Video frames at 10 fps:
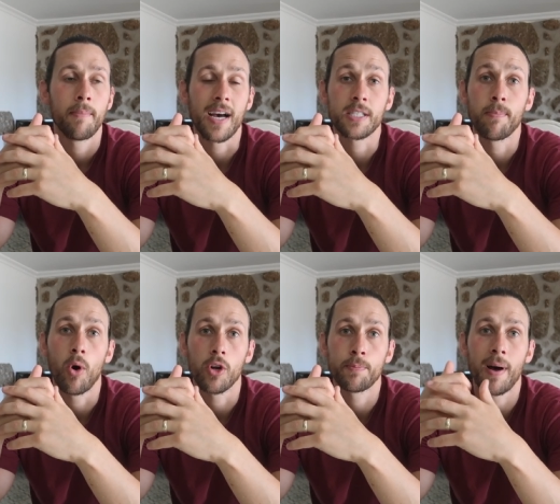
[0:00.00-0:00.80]

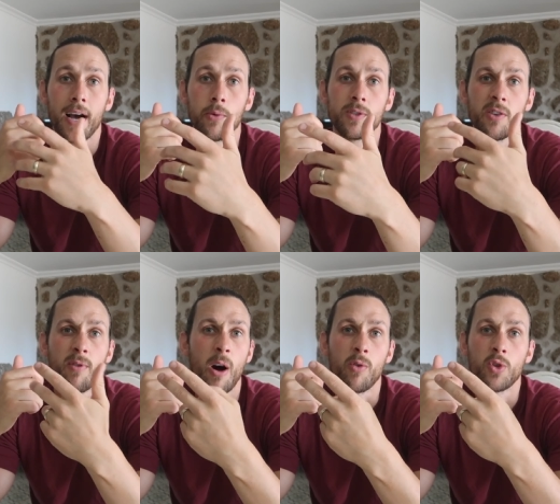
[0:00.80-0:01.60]
It was
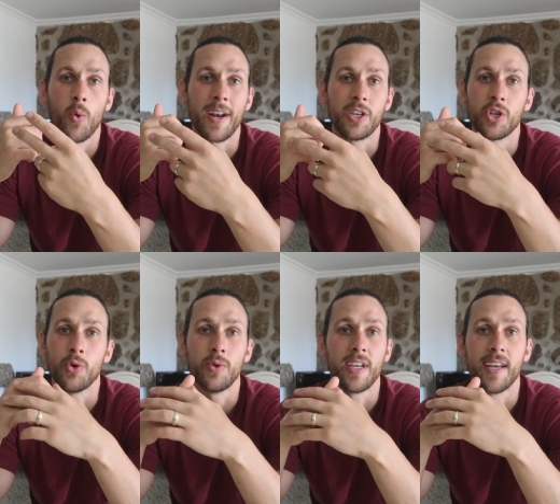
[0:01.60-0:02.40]
around
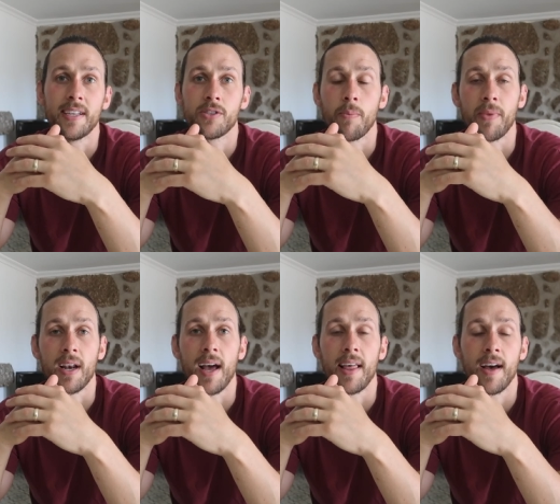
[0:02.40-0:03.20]
22 days, something
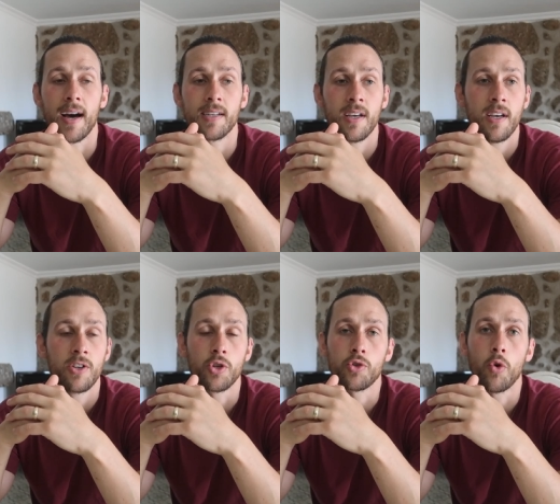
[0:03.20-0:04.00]
like that,
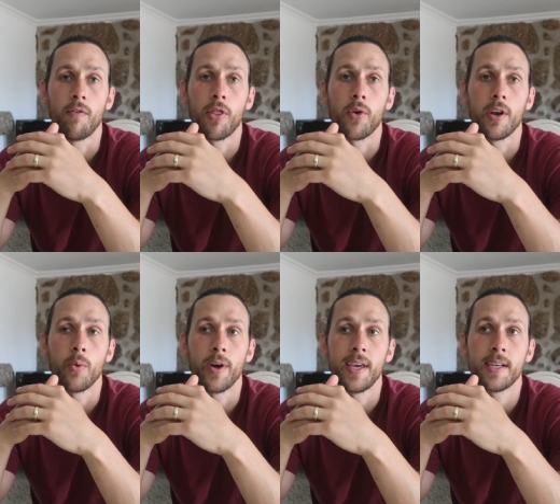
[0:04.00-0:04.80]
just over 3
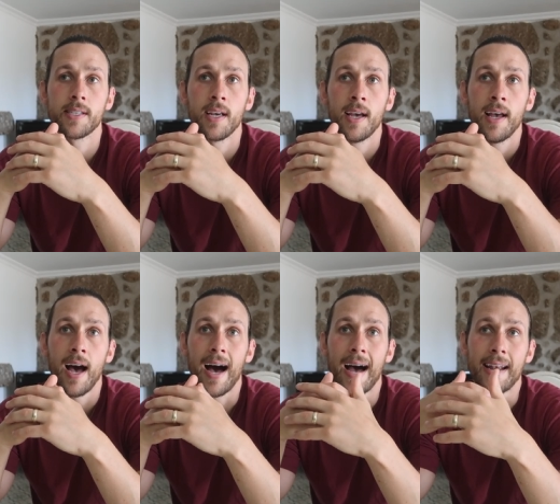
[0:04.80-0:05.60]
weeks.
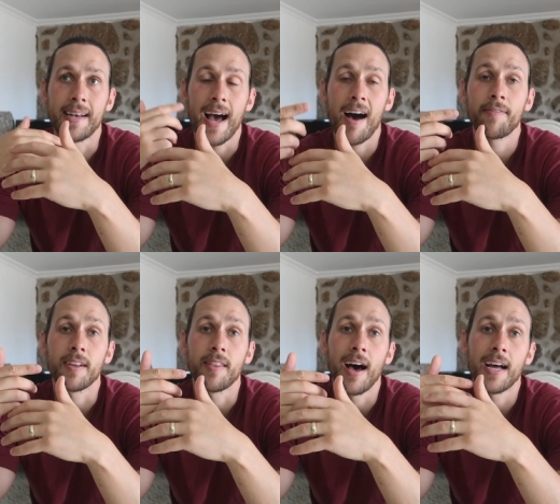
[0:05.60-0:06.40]
And
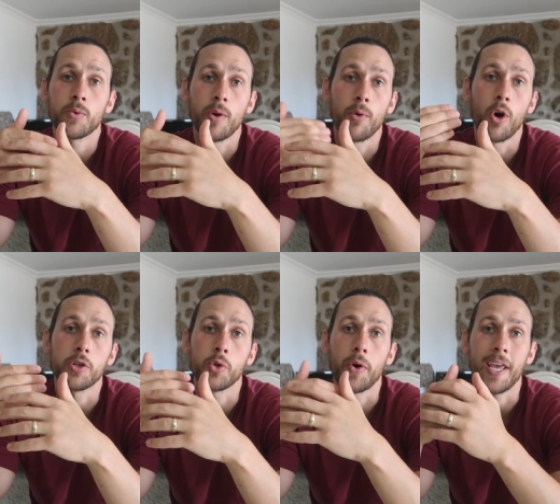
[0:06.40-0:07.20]
after that, we were also